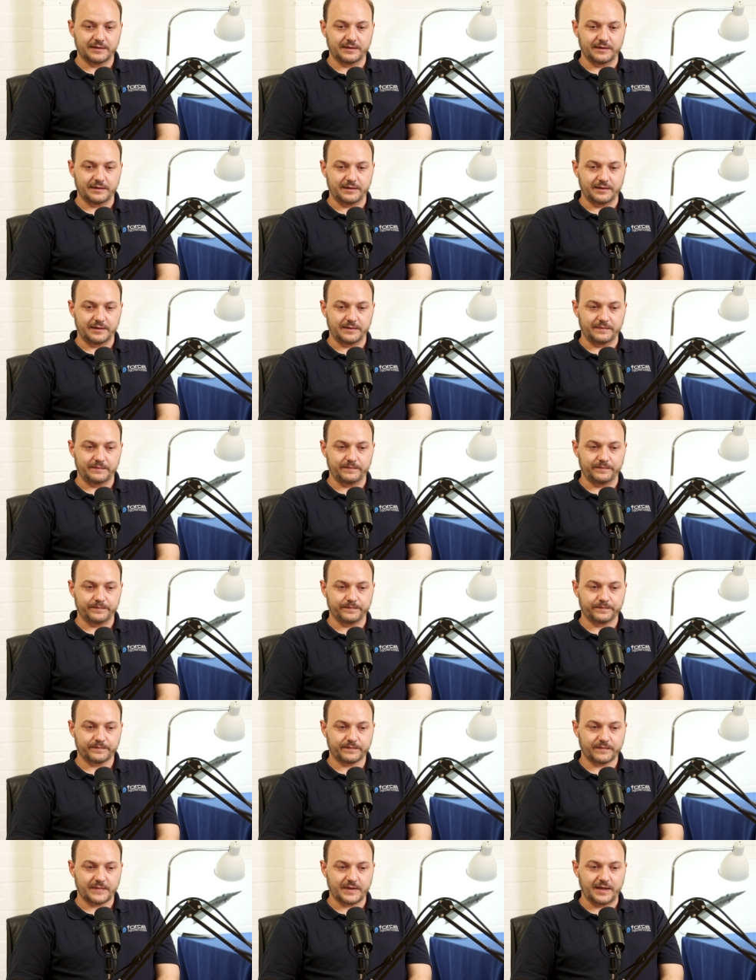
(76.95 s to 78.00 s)
Um,
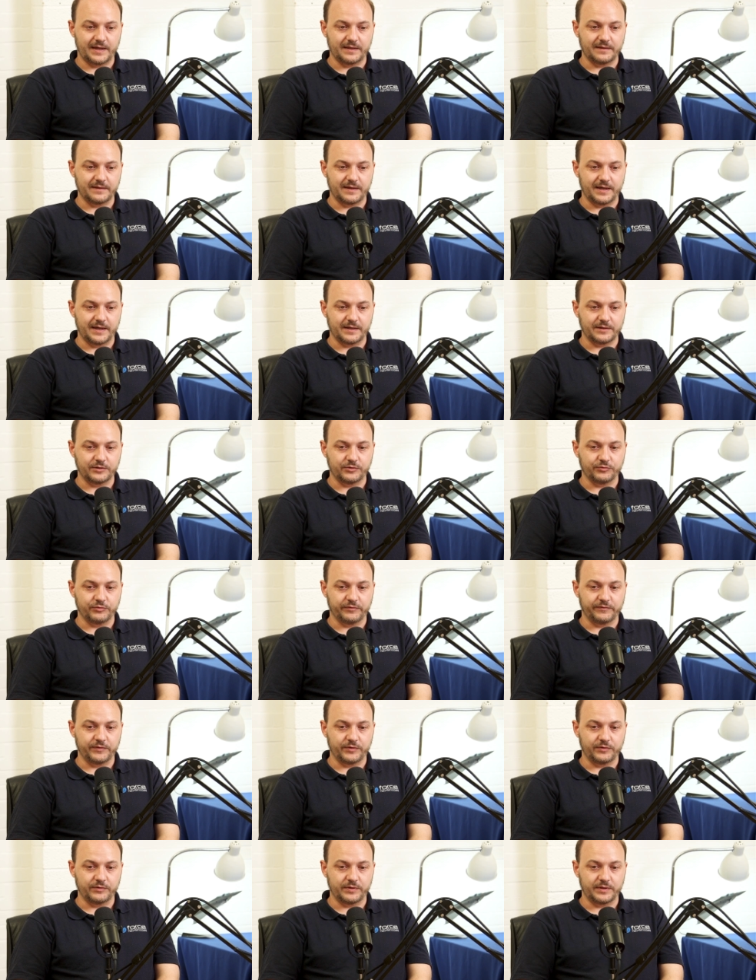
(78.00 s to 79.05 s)
and then you
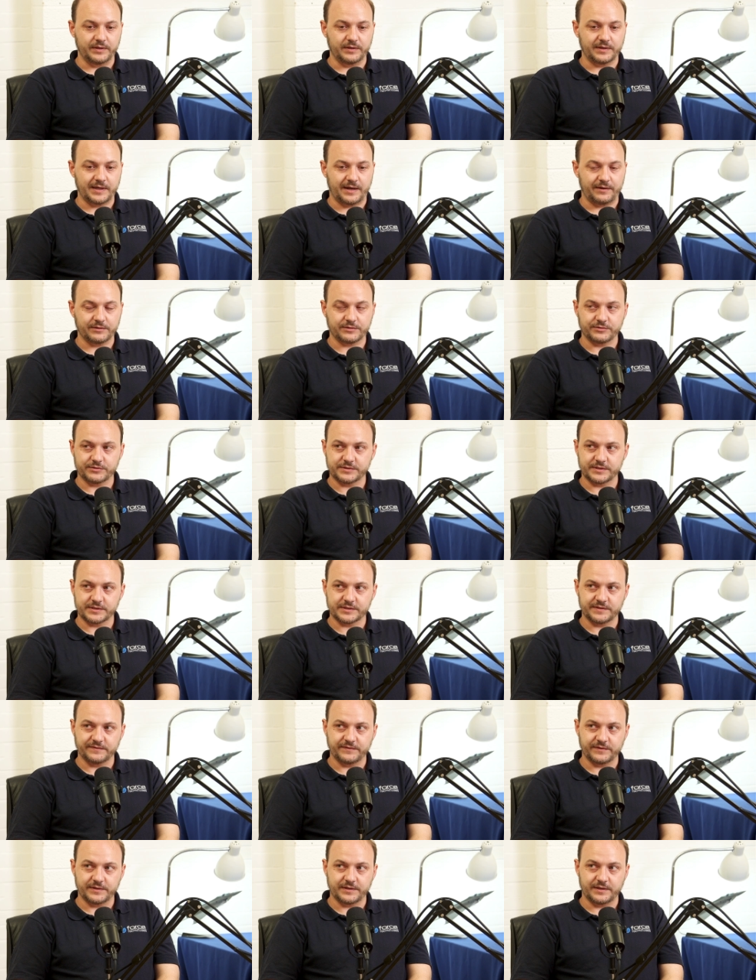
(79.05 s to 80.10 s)
review the characteristics
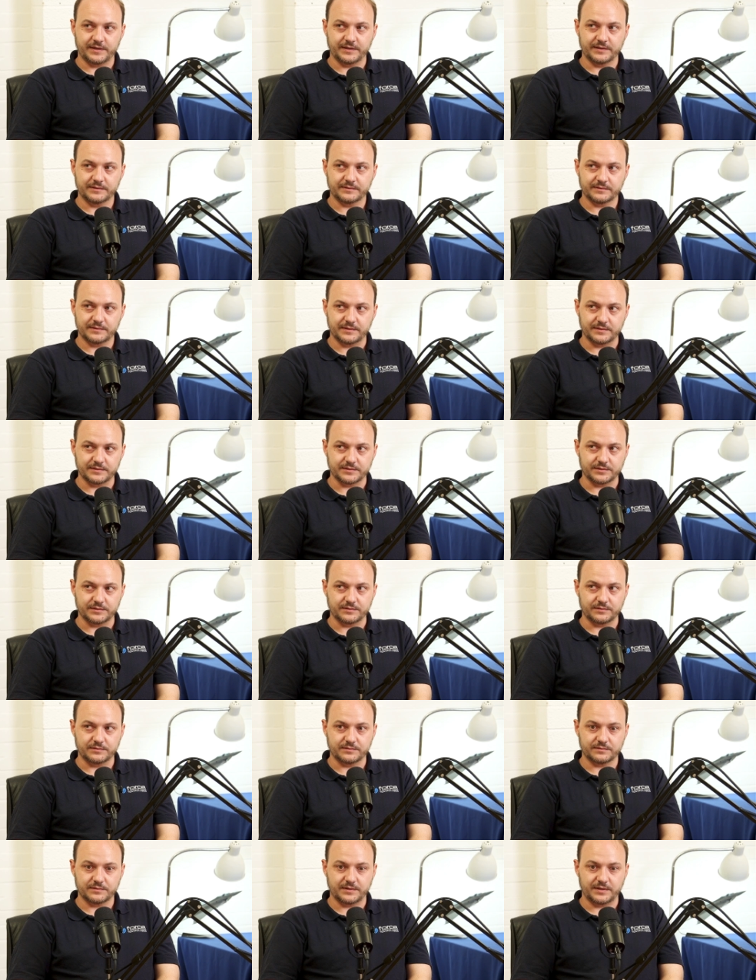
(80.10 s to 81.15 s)
of the die and
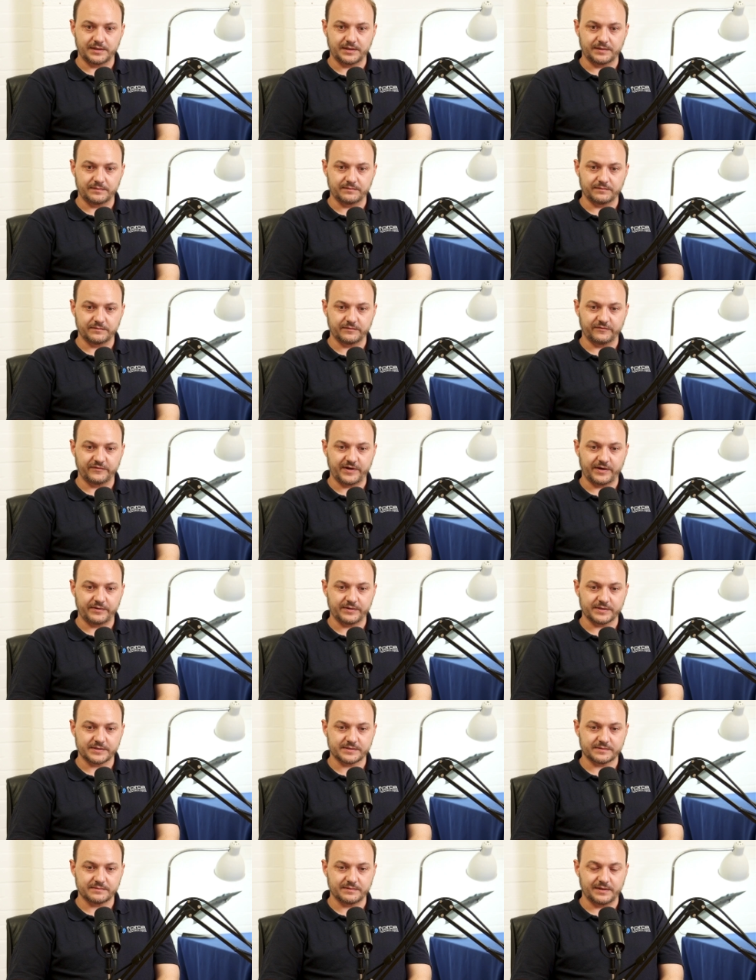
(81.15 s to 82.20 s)
do
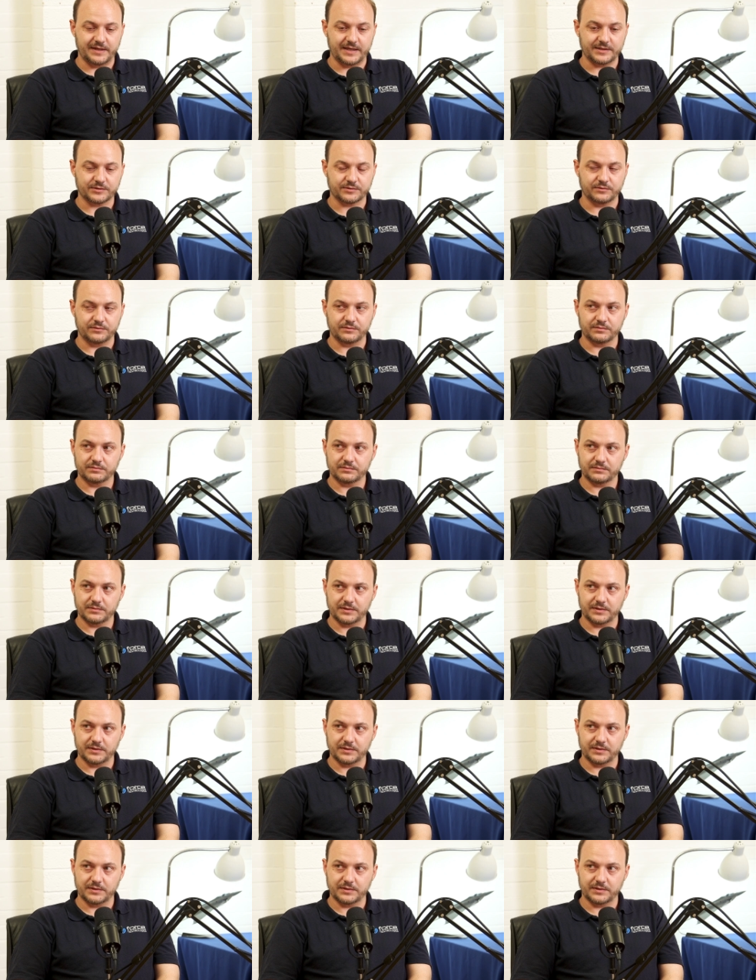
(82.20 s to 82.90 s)
various electrical